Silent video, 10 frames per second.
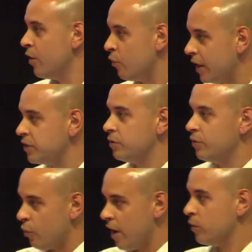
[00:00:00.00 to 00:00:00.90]
right to
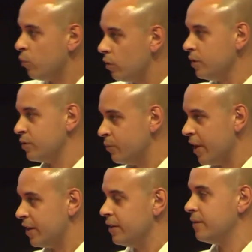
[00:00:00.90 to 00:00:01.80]
the red world to
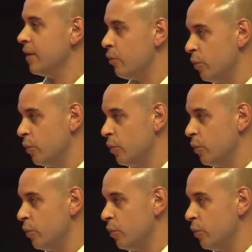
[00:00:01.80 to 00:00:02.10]
make it